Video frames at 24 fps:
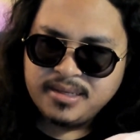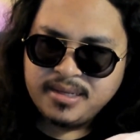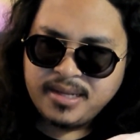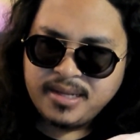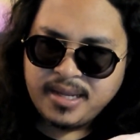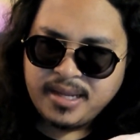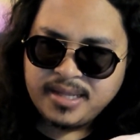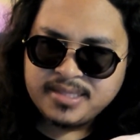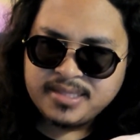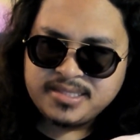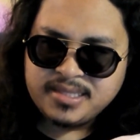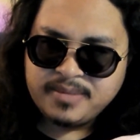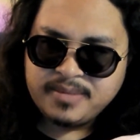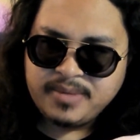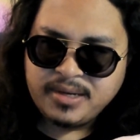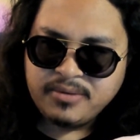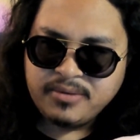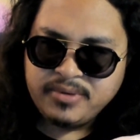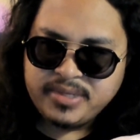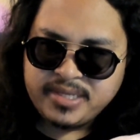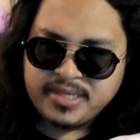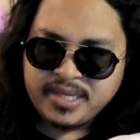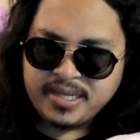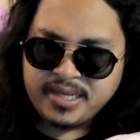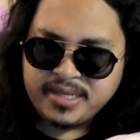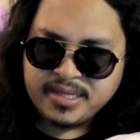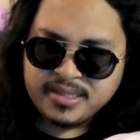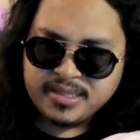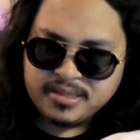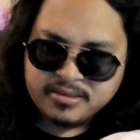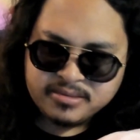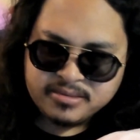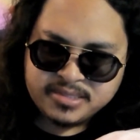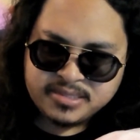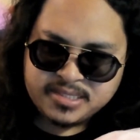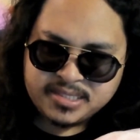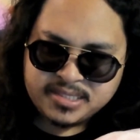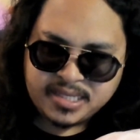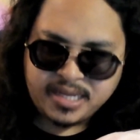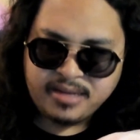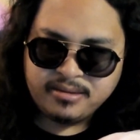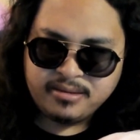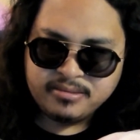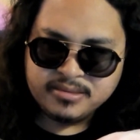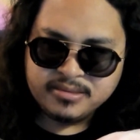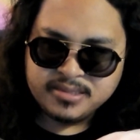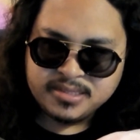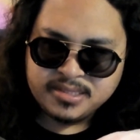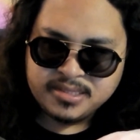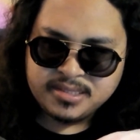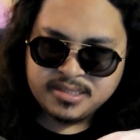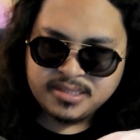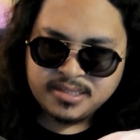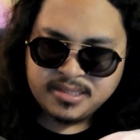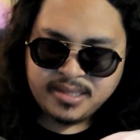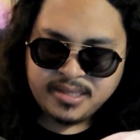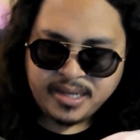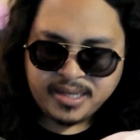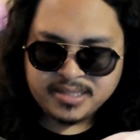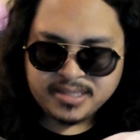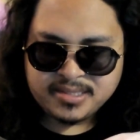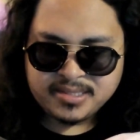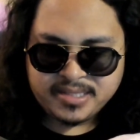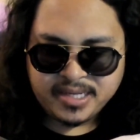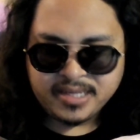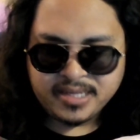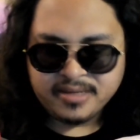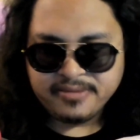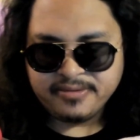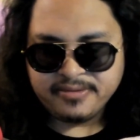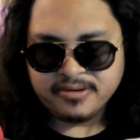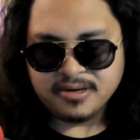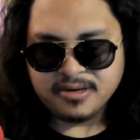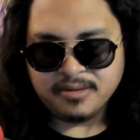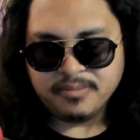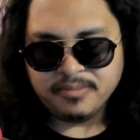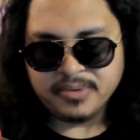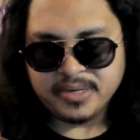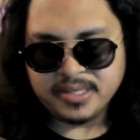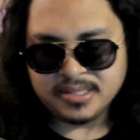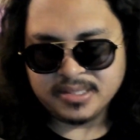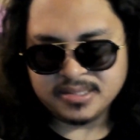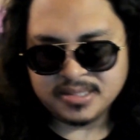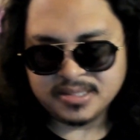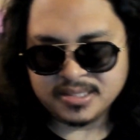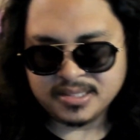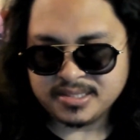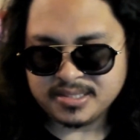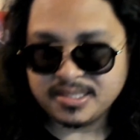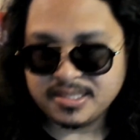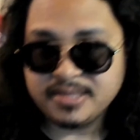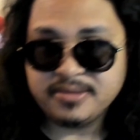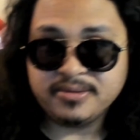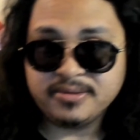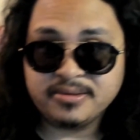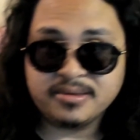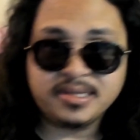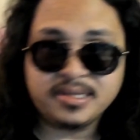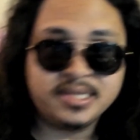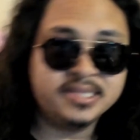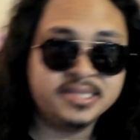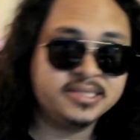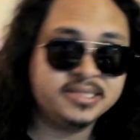and somehow we take in those sounds as data for our brains. Like the same thing with our eyes.